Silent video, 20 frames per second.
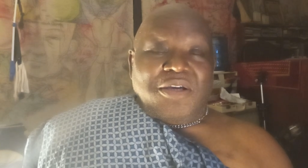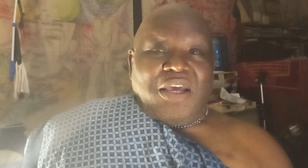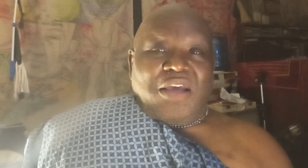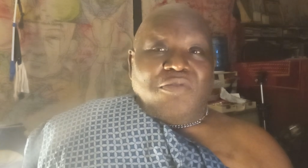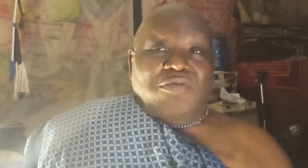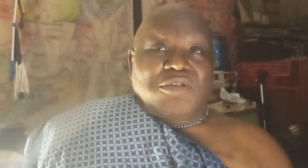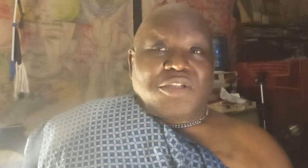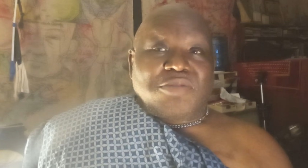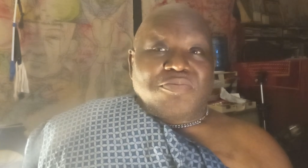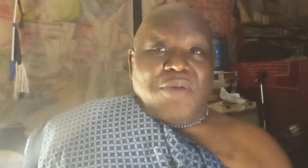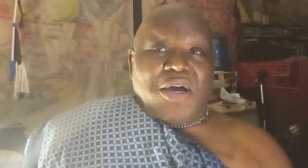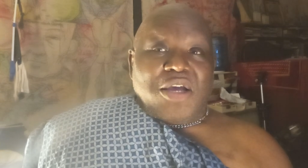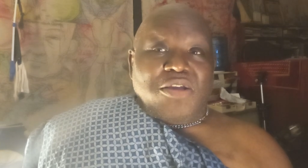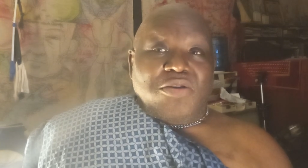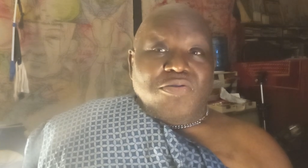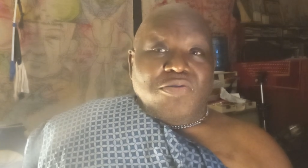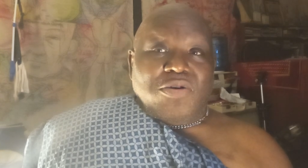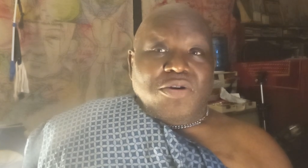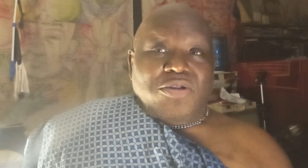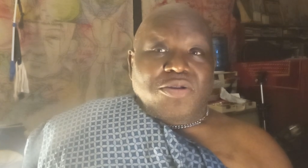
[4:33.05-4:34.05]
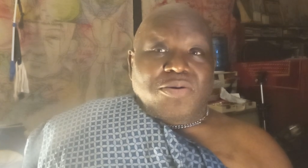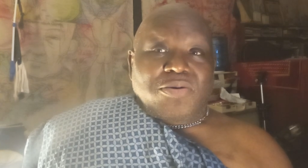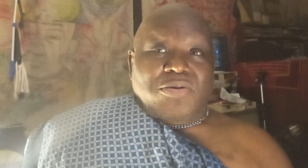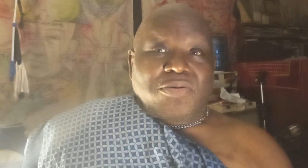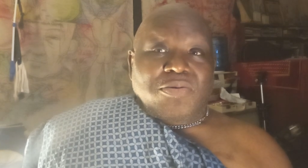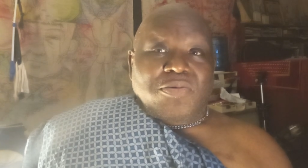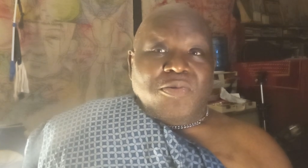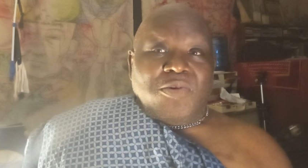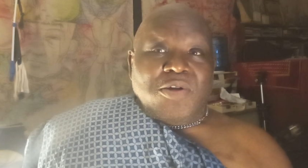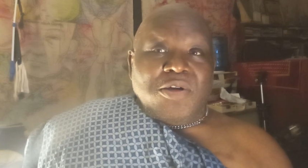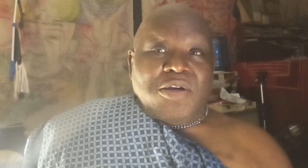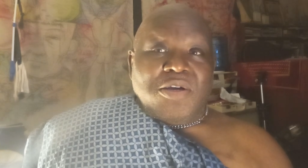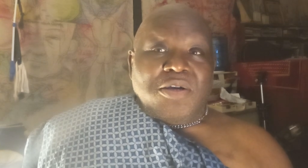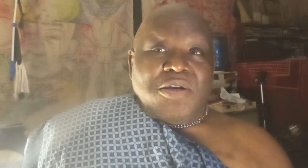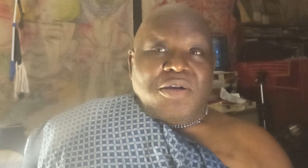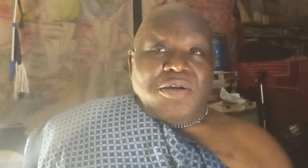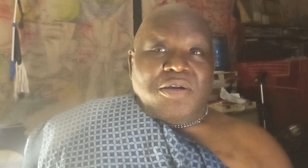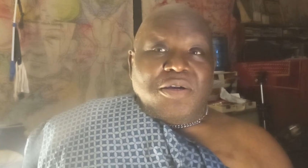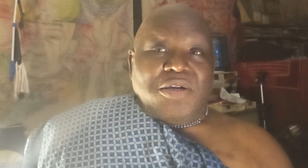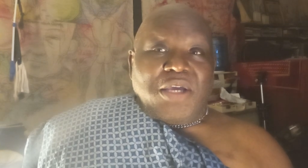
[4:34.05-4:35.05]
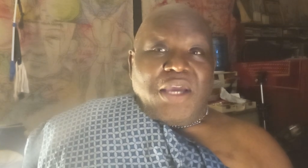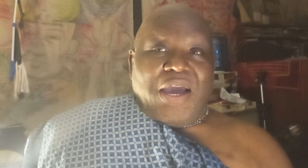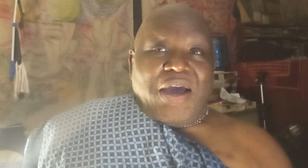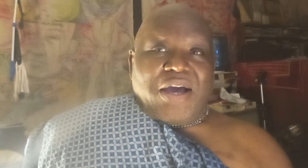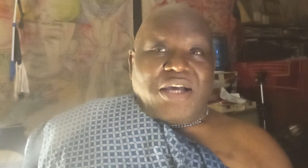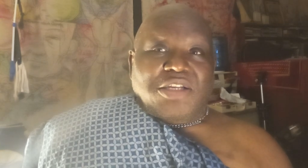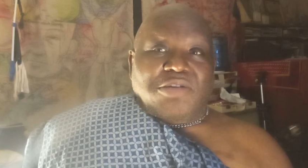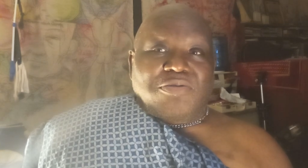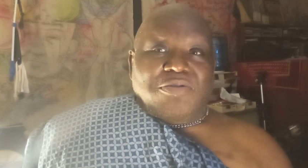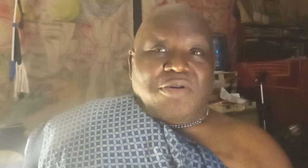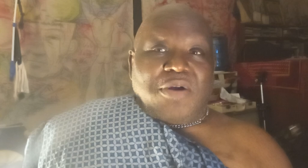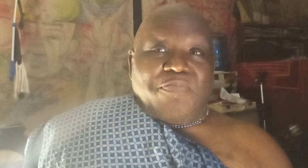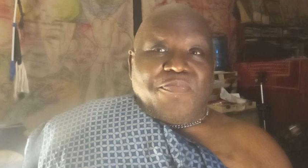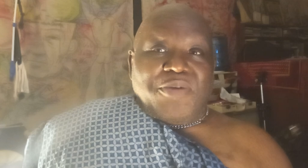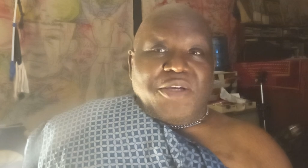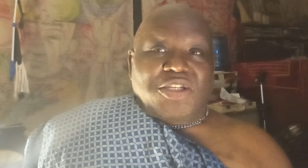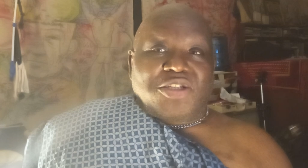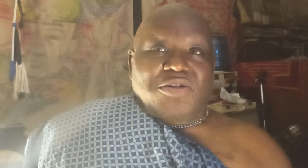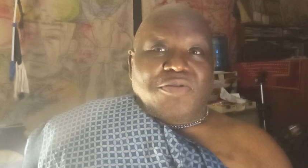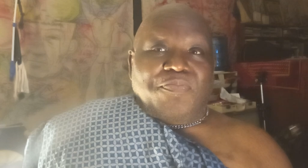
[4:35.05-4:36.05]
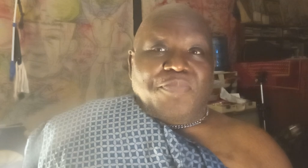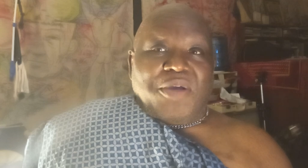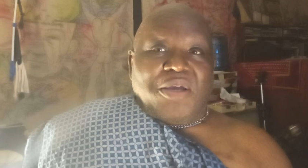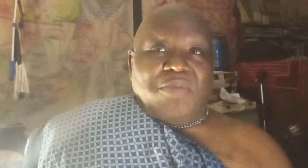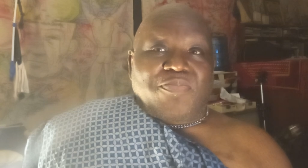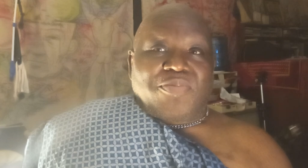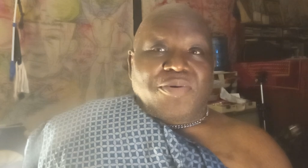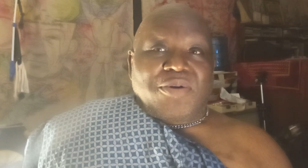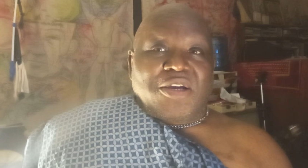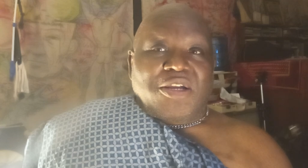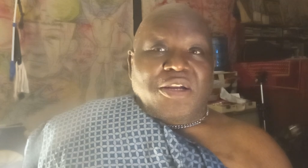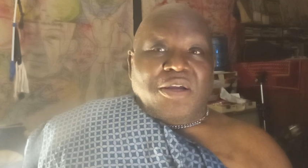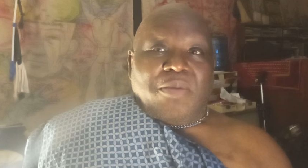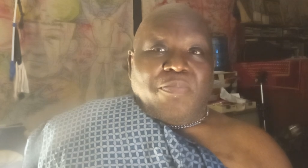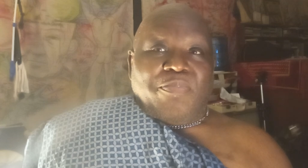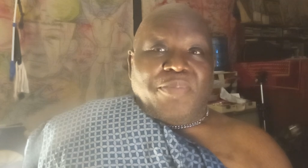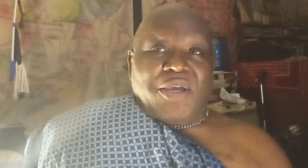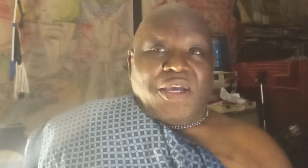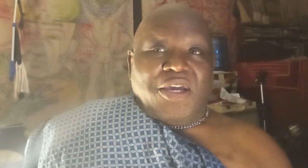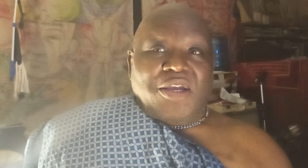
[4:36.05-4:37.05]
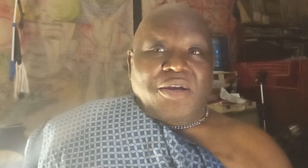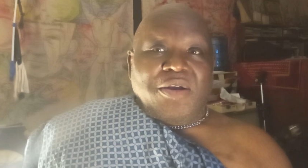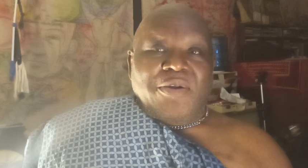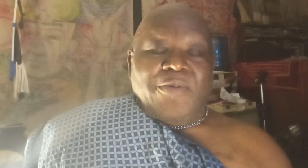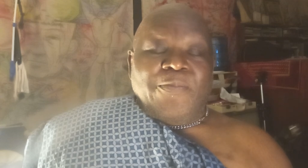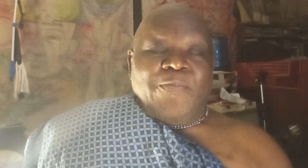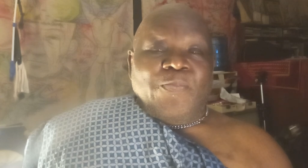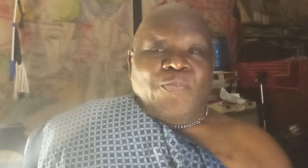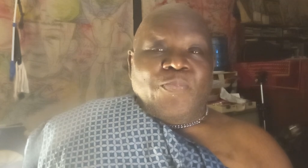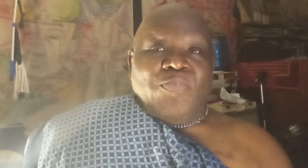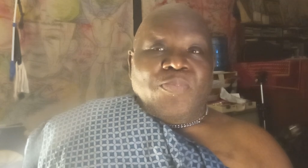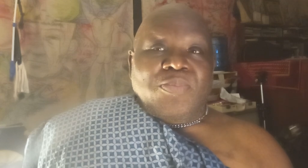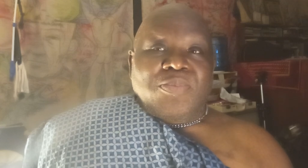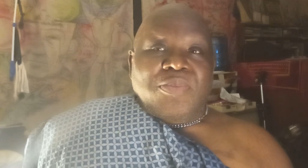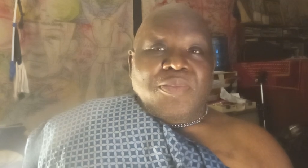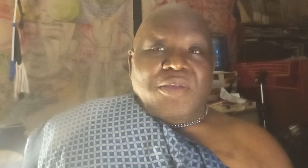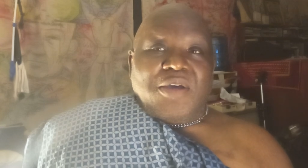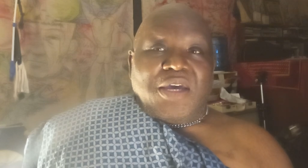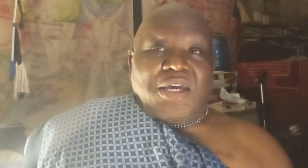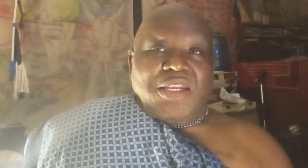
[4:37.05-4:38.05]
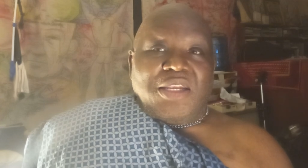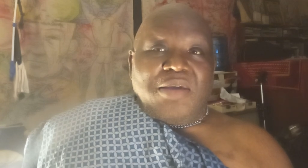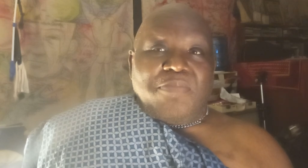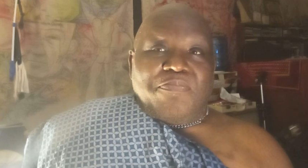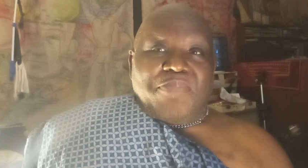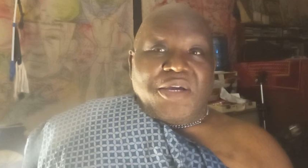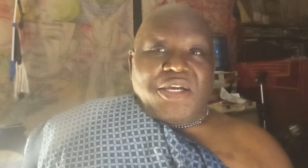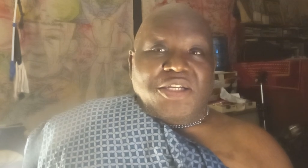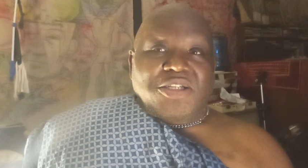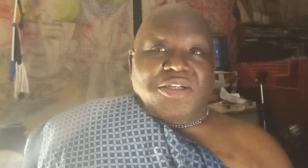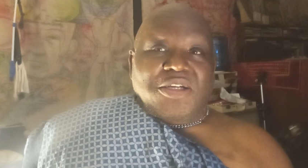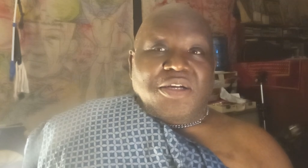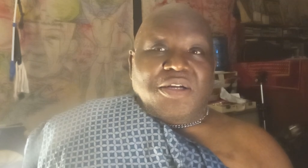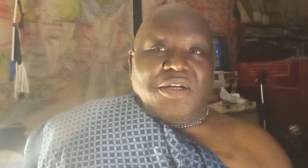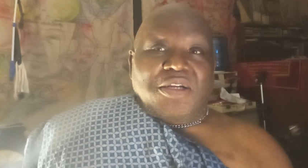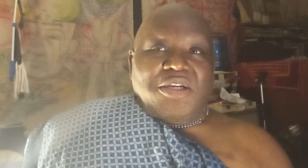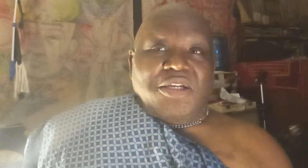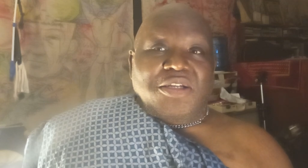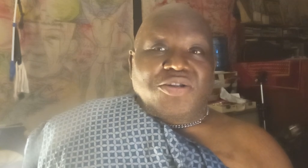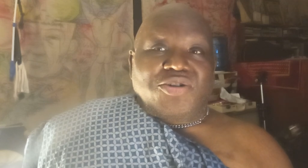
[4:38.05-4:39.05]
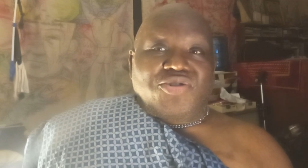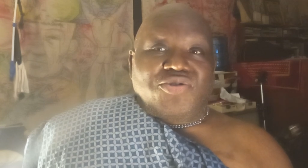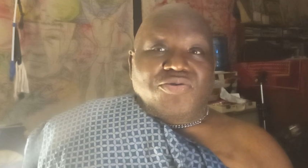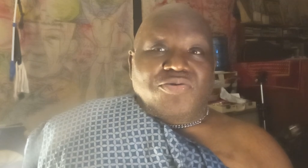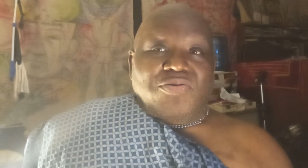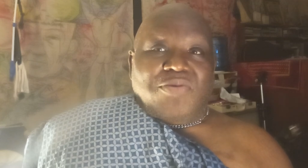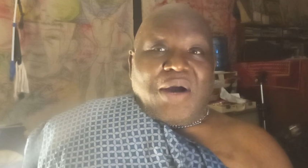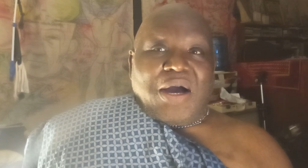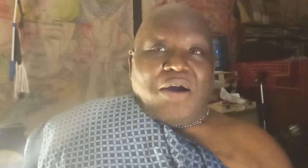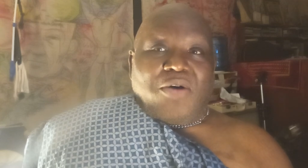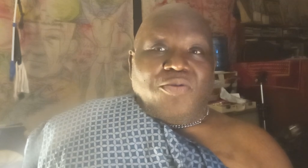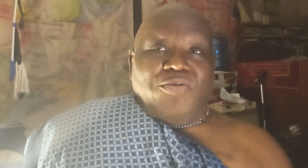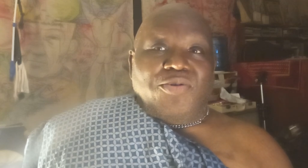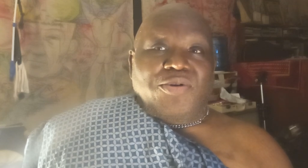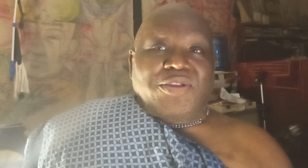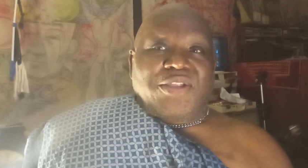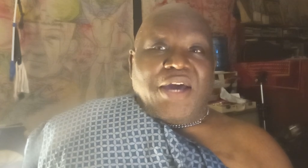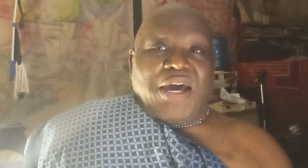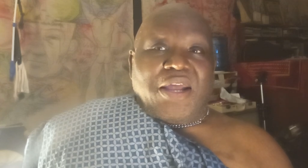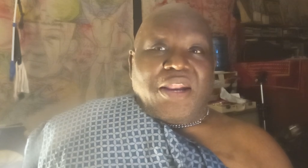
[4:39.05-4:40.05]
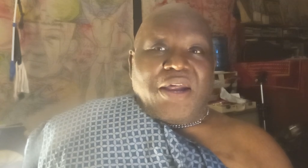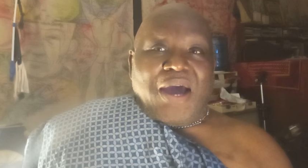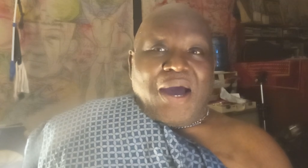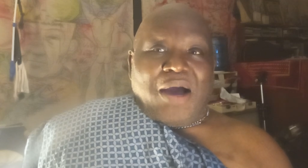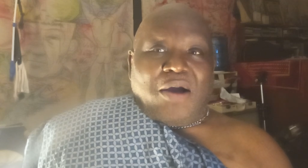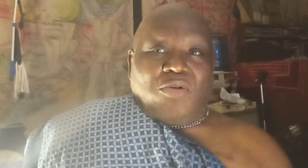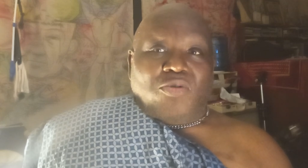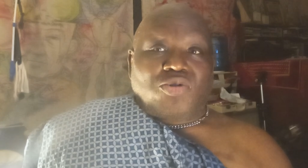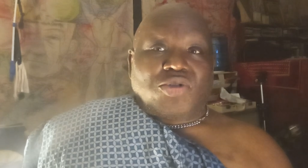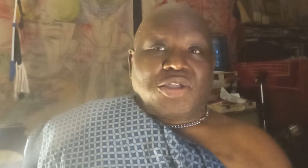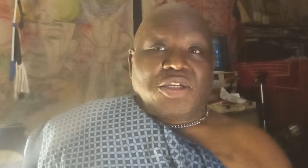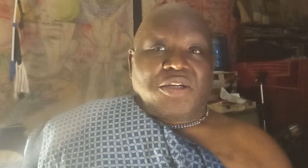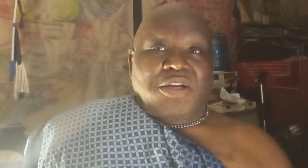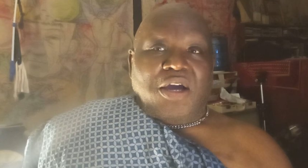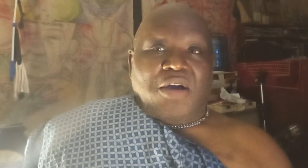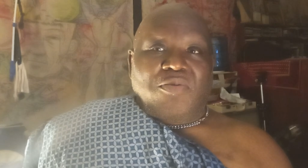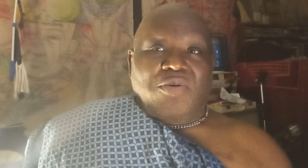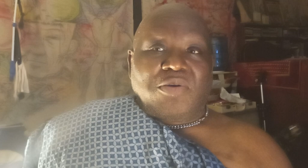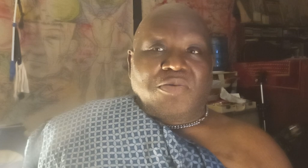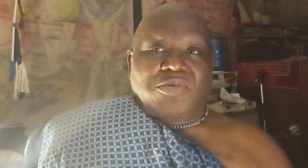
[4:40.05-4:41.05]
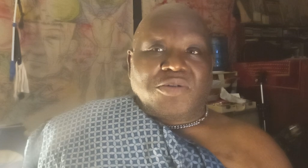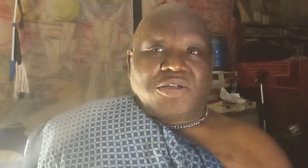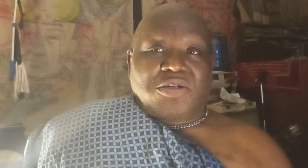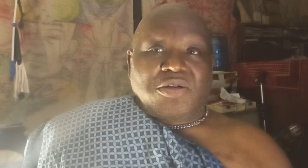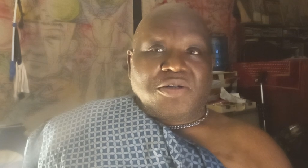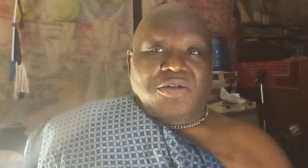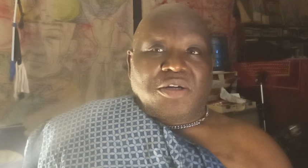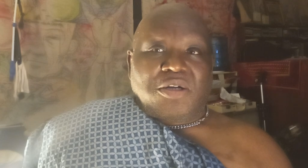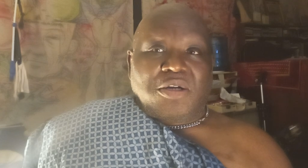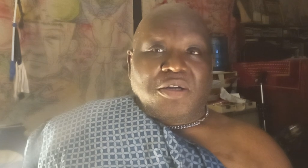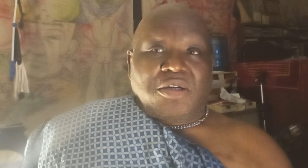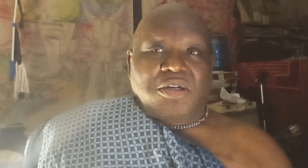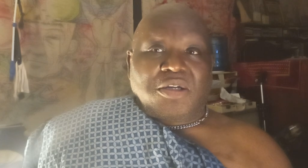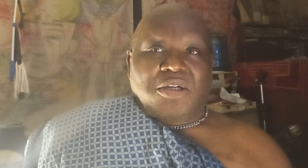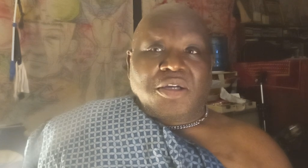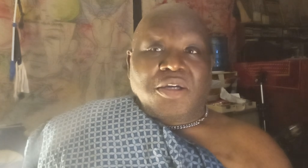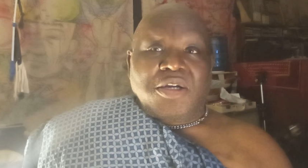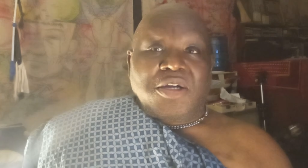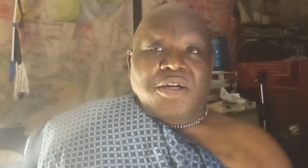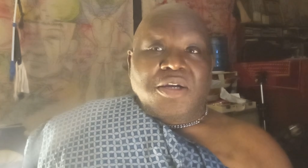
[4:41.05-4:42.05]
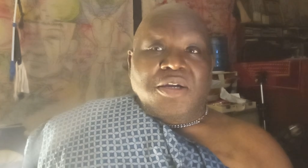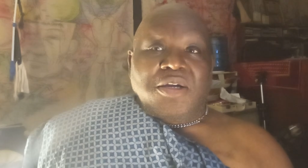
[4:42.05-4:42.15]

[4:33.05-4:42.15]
It was my Huguenot. He asked for a piece of paper and a pen, and he basically drew out that house and how it was going to look.